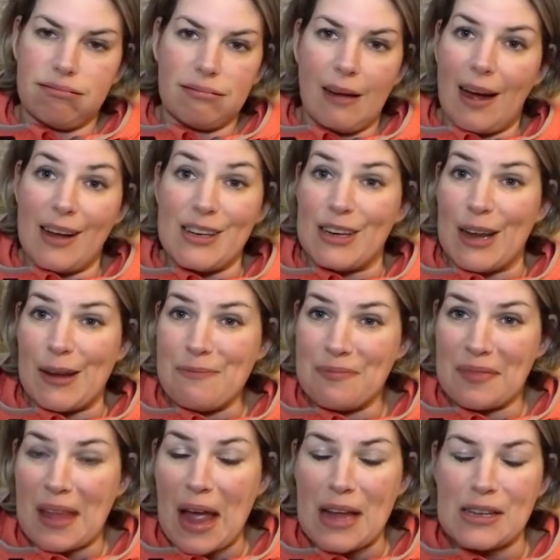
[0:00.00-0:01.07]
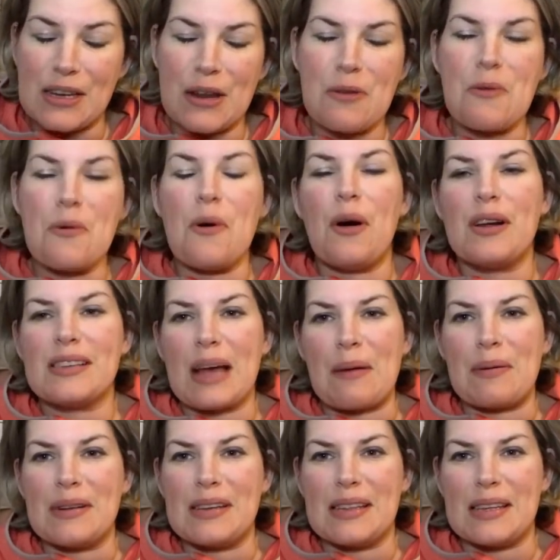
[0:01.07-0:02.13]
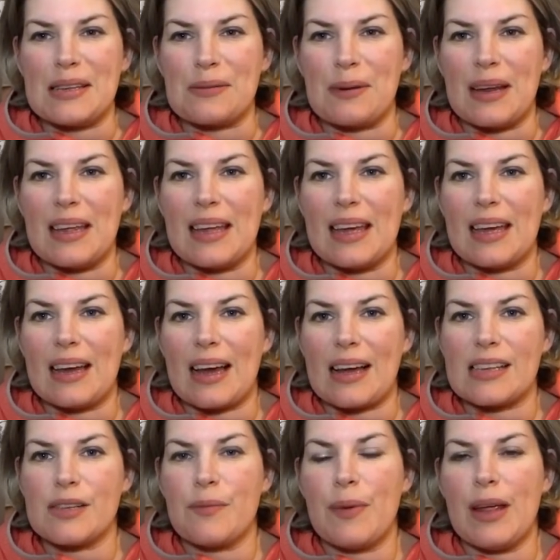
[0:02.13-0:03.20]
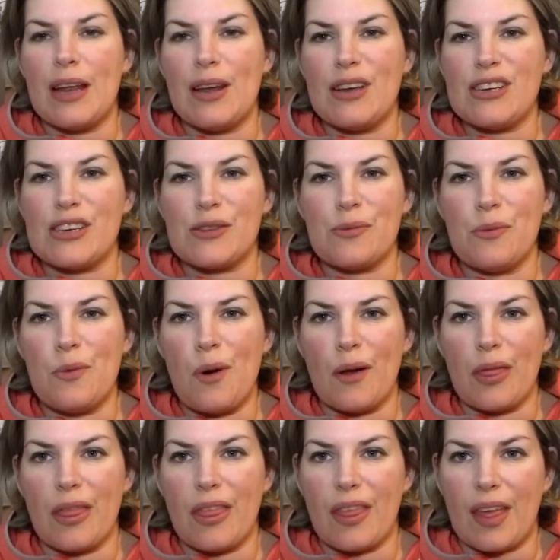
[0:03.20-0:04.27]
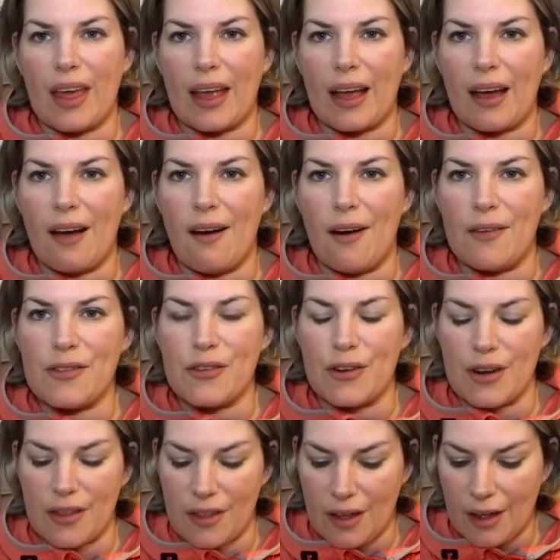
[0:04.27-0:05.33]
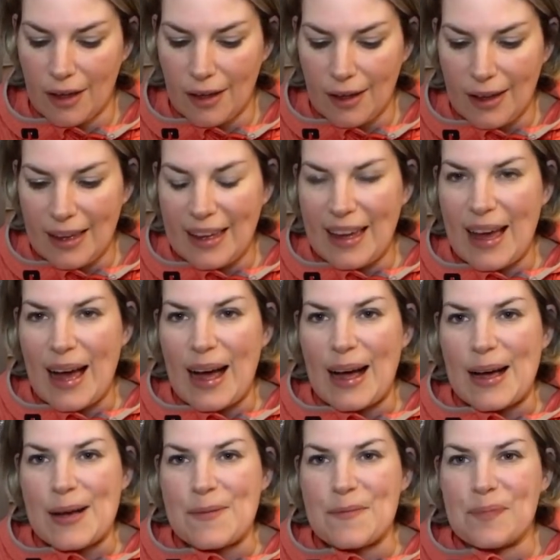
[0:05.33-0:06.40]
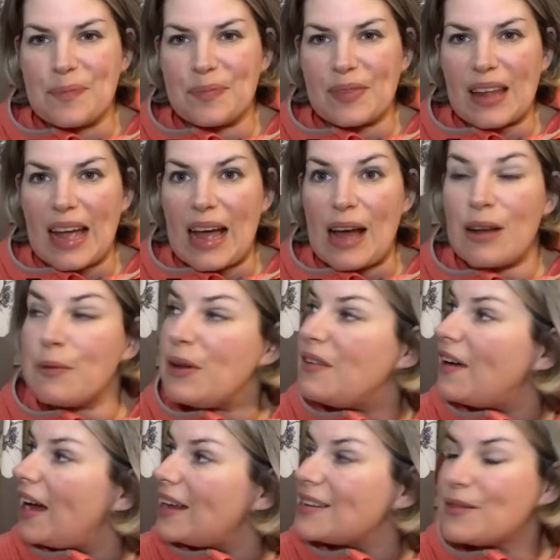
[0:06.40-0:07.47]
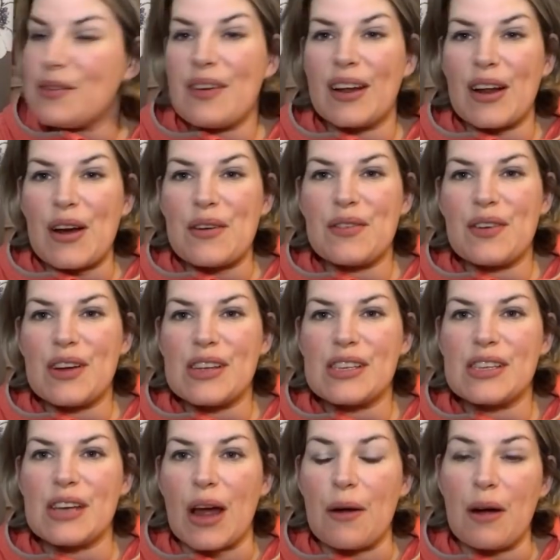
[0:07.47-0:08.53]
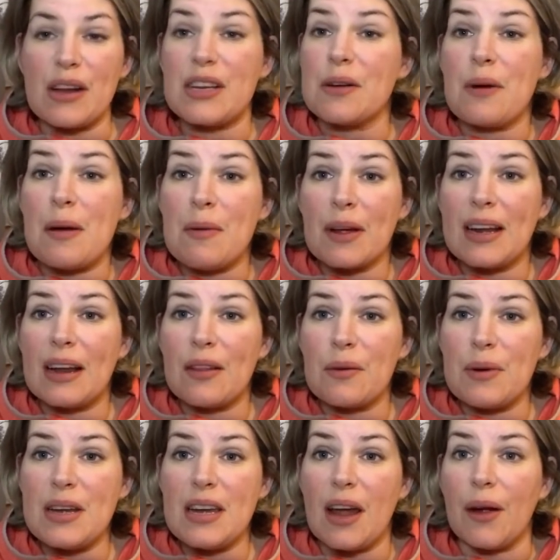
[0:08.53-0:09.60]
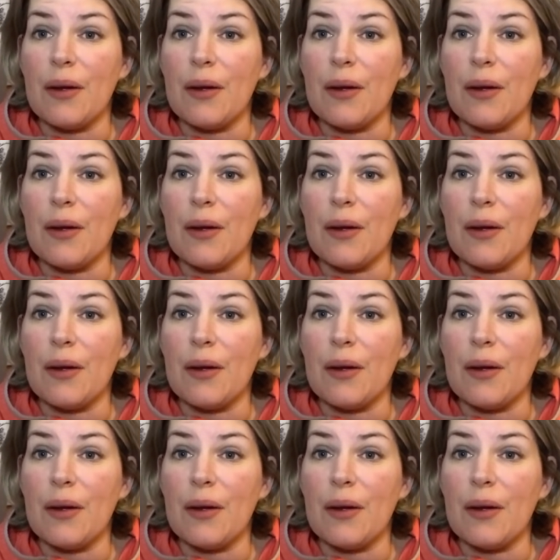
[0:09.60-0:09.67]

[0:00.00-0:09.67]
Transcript: I don't know what has happened to this week. It has been just one thing after another. And we've had our first snow. I don't know why I'm looking out the window.